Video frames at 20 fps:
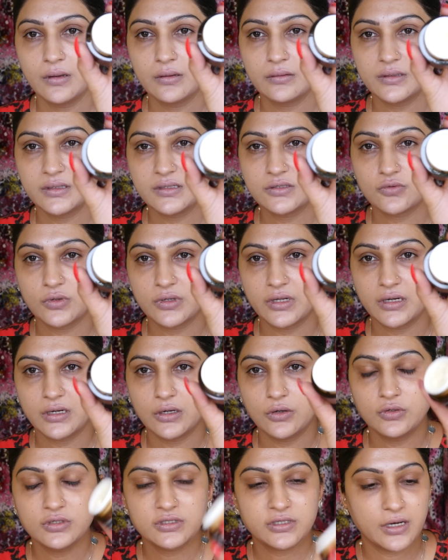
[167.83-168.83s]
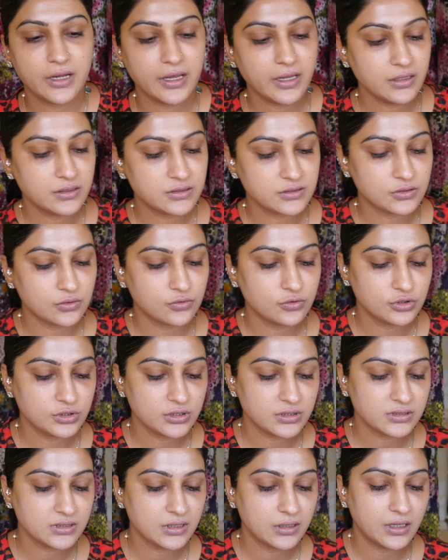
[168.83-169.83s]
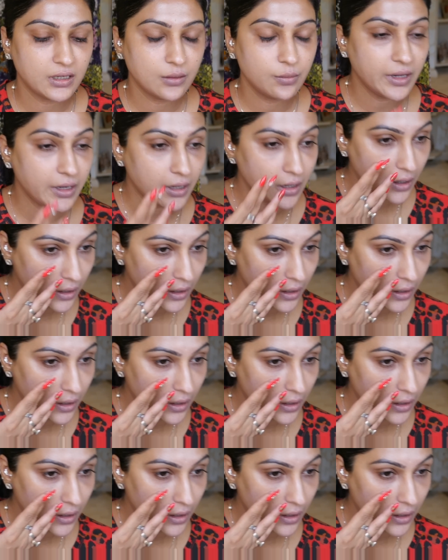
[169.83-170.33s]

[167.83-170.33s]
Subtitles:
That's what it looks like. So just a little bit.